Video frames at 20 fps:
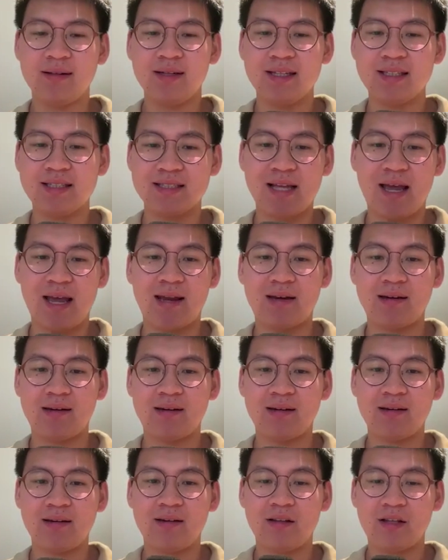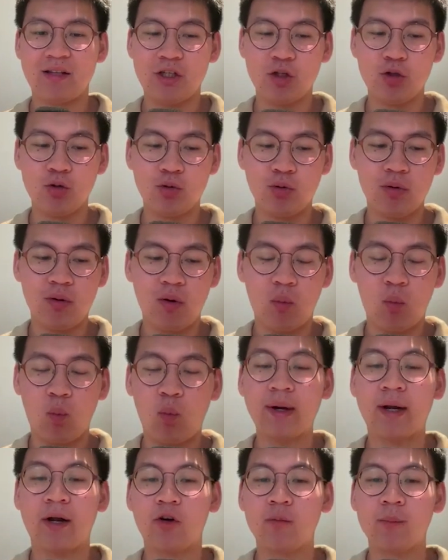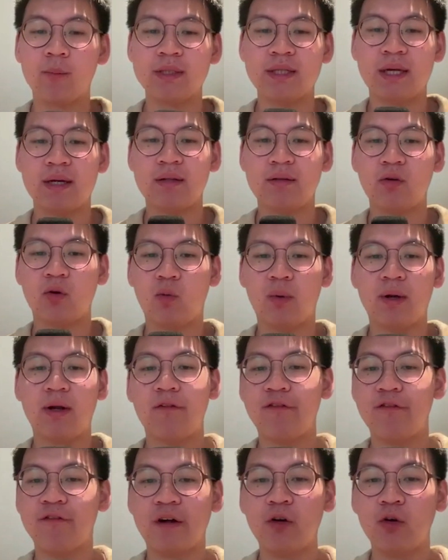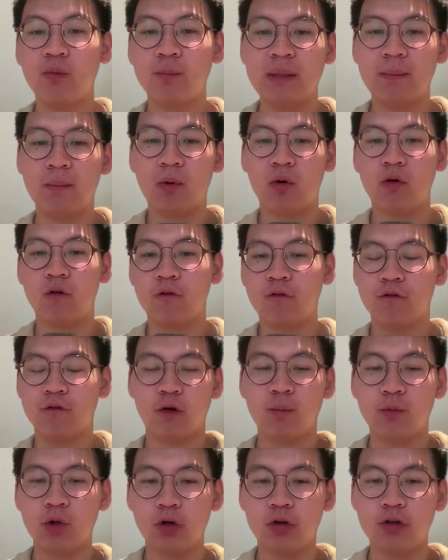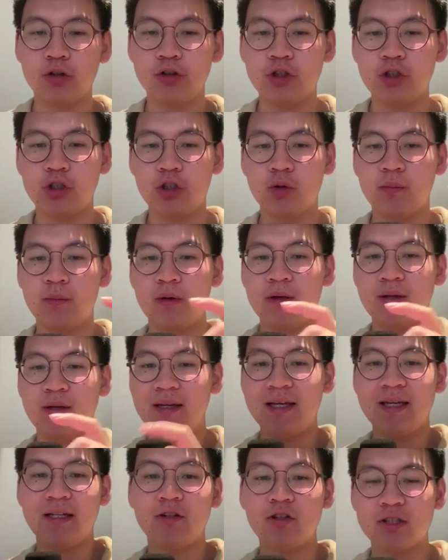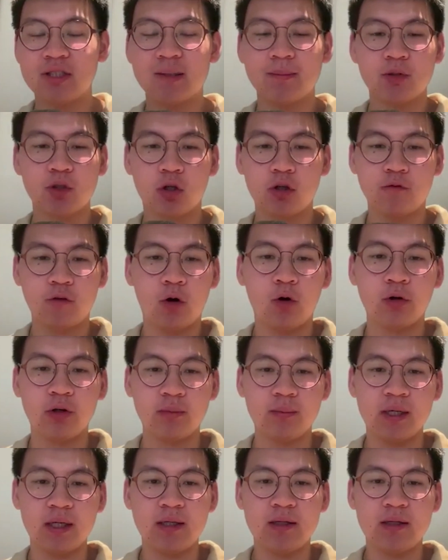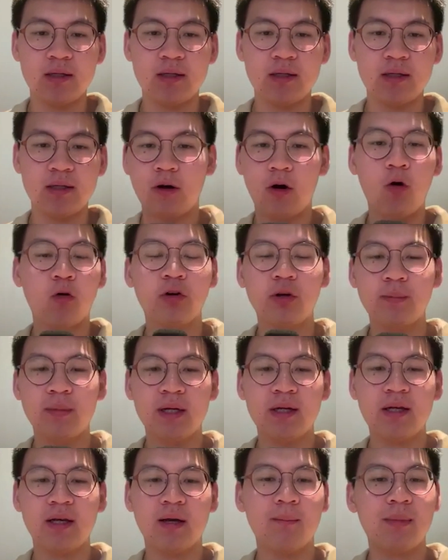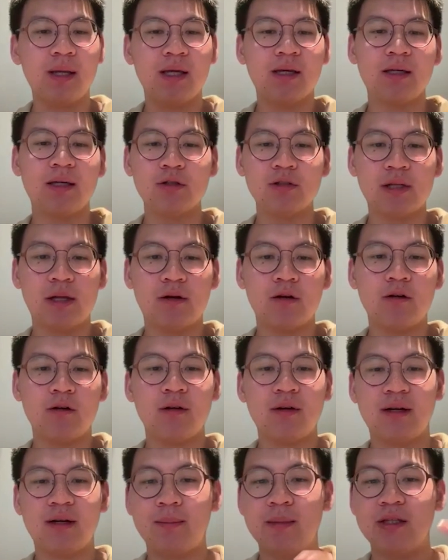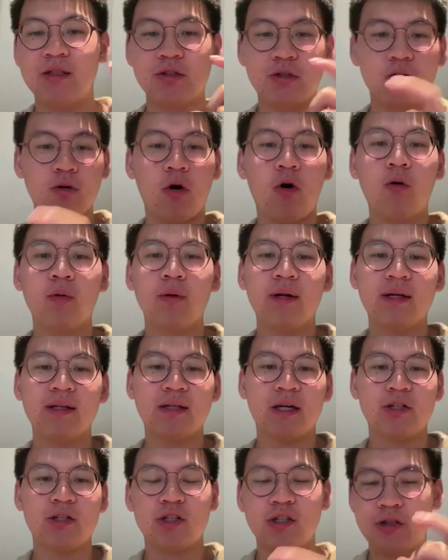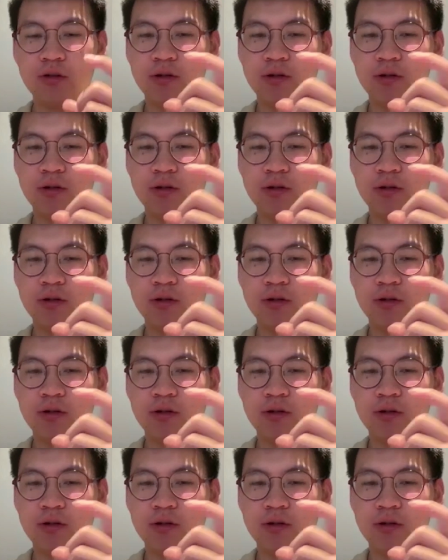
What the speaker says: It's that you 100% want to funnel people from your YouTube into some sort of owned media owned media being a newsletter. That means you own the attention.